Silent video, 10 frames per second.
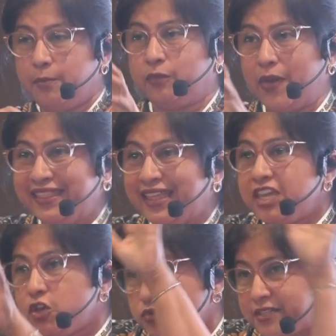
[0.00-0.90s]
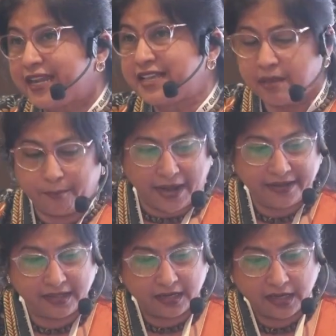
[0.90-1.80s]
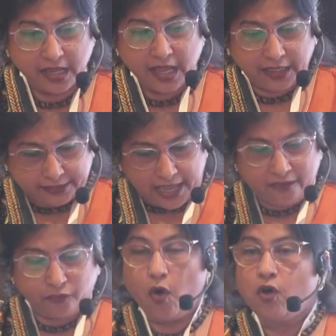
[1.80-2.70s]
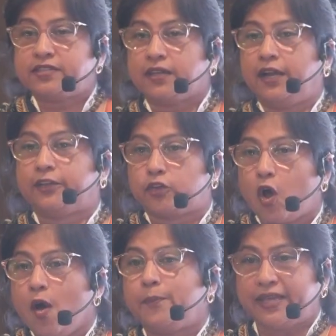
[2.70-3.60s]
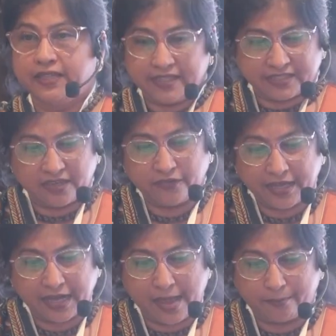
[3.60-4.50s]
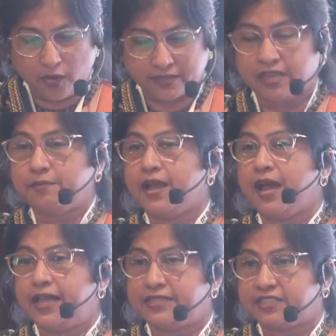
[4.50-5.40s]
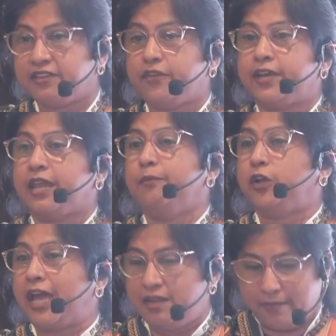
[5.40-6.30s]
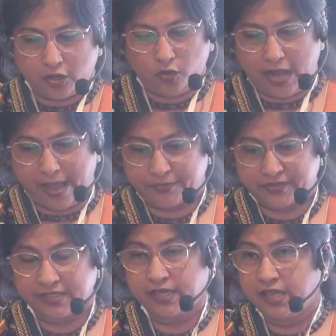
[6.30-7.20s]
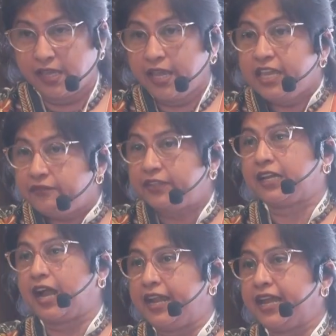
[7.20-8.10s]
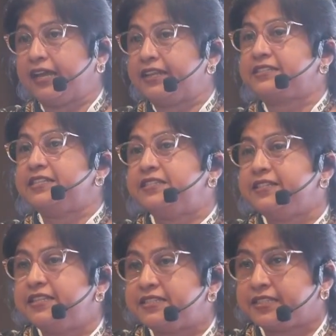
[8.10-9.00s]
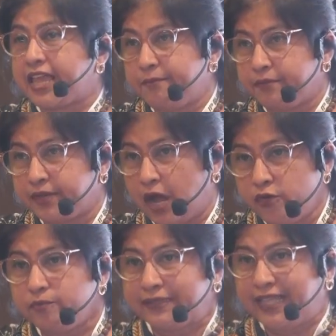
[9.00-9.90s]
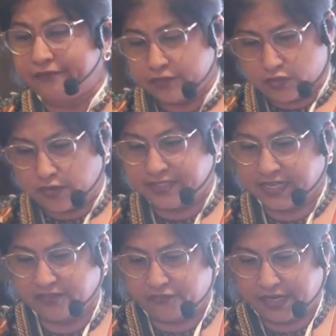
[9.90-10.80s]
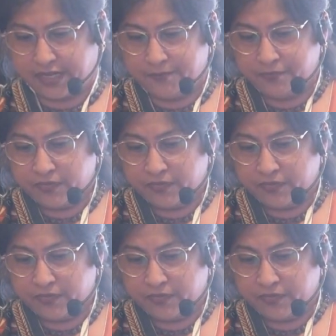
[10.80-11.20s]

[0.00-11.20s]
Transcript: But when they used it as a bundle, there was a drop in the severe hypoxemia and severe hemodynamic collapse. Even the cardiac arrest incidence came down, but that was not significant.